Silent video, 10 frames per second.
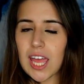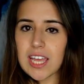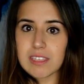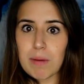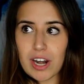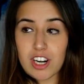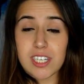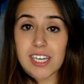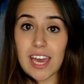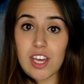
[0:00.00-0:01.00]
it's better
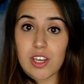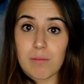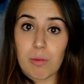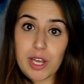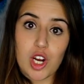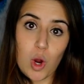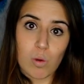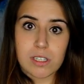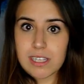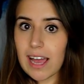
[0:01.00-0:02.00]
to get bring your
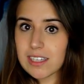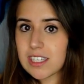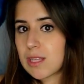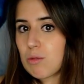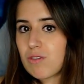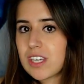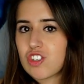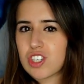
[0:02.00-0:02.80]
own snacks to the movies.